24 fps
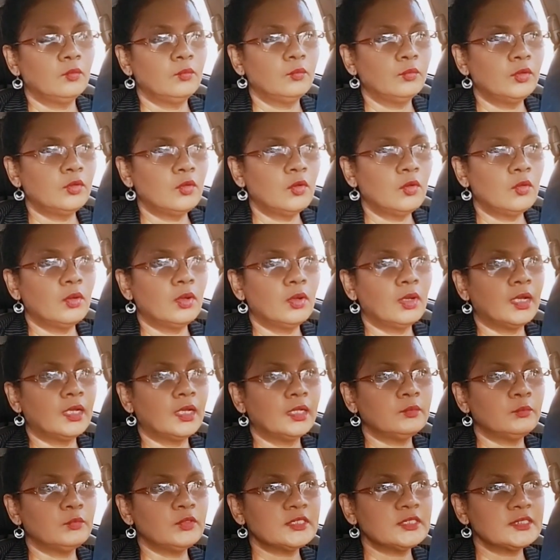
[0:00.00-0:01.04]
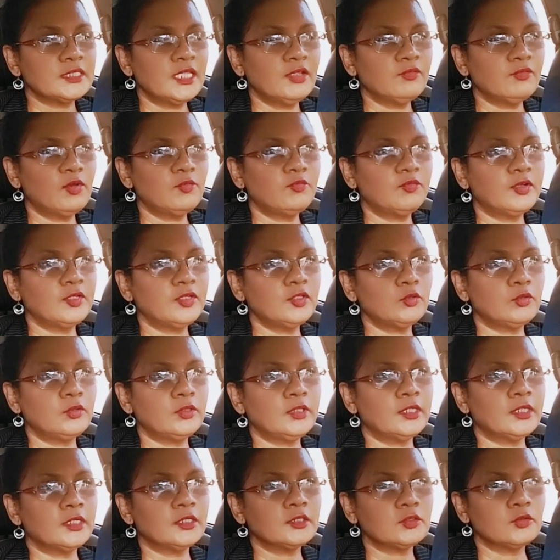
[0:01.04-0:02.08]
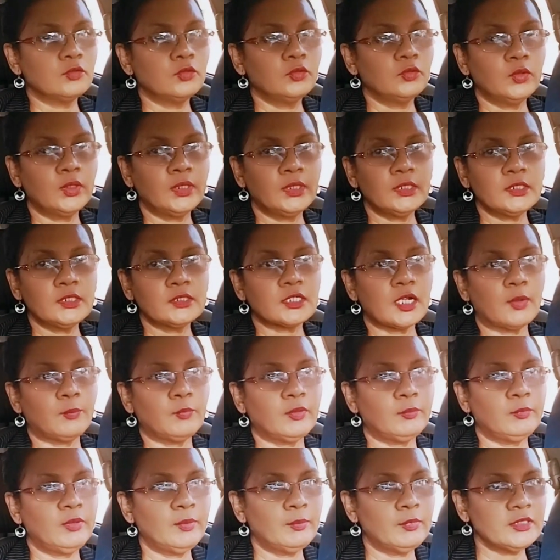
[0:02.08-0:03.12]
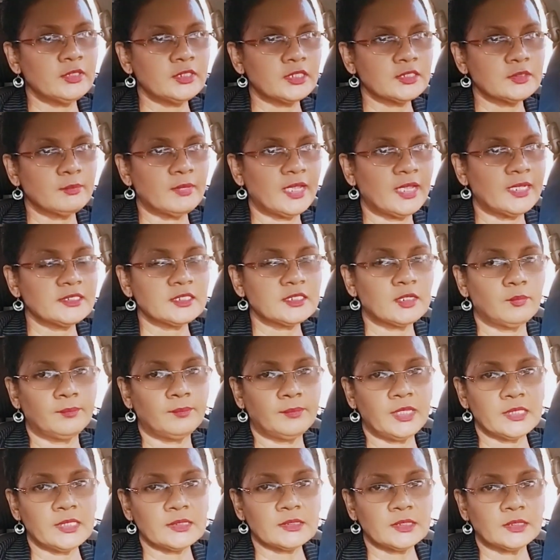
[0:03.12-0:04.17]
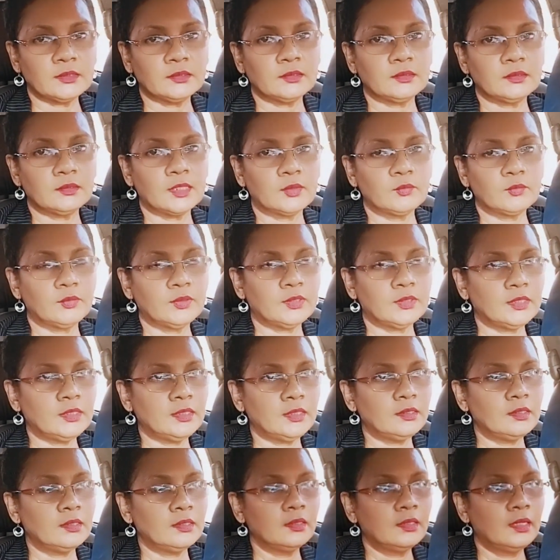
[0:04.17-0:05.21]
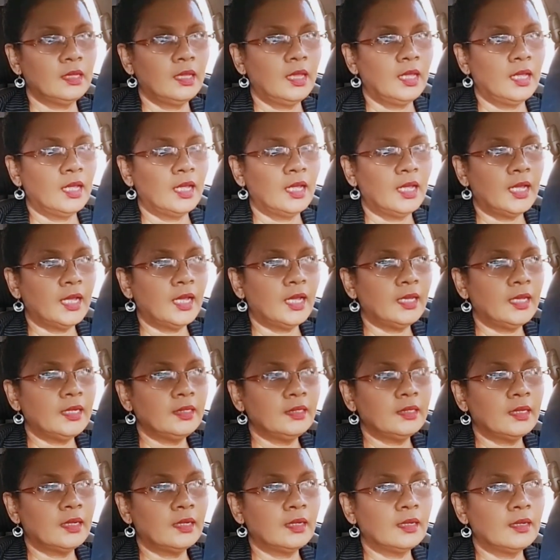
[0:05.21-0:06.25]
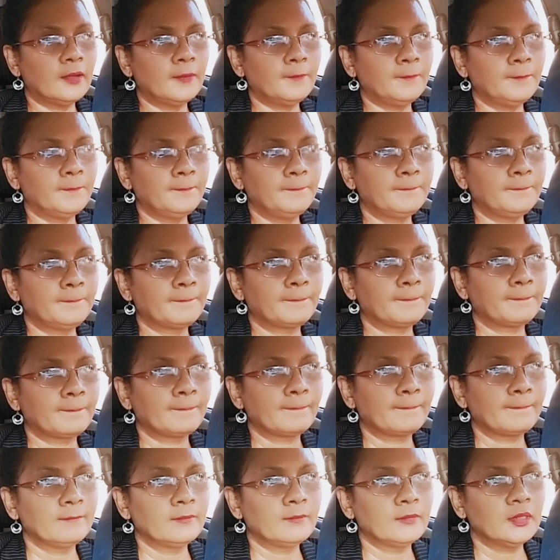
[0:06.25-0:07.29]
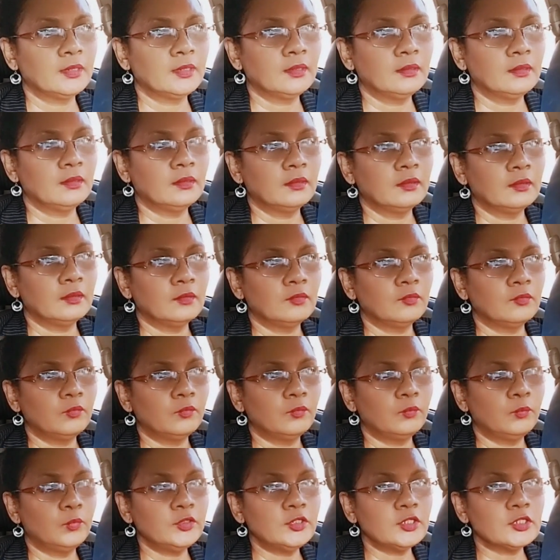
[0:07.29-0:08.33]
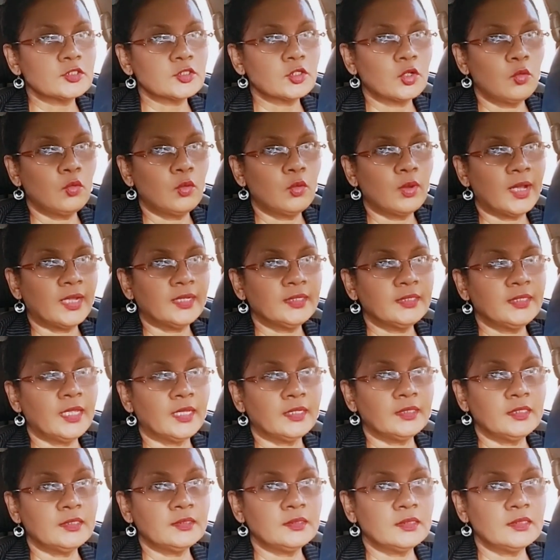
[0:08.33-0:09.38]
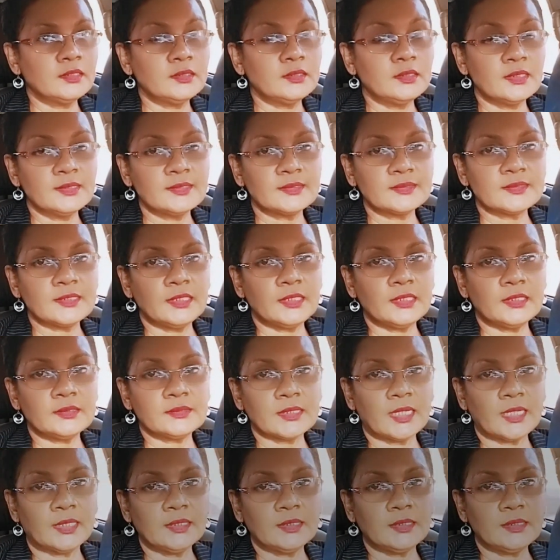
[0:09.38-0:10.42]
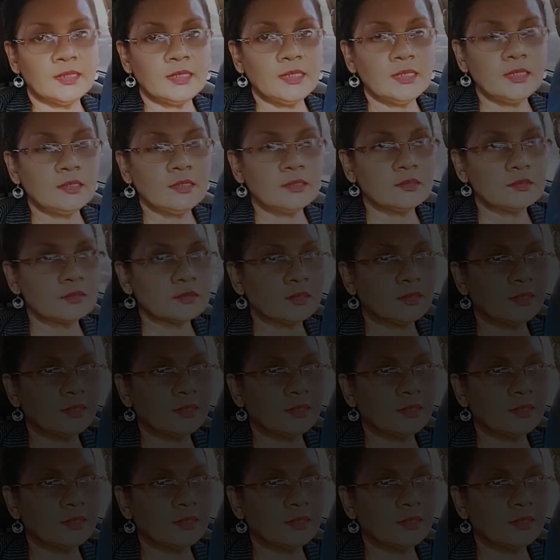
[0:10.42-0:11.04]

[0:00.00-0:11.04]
We go and we save up for two years, don't do any shopping, maybe just buy something basic that we need. And um, we just go and get the, the, the sales and the deals.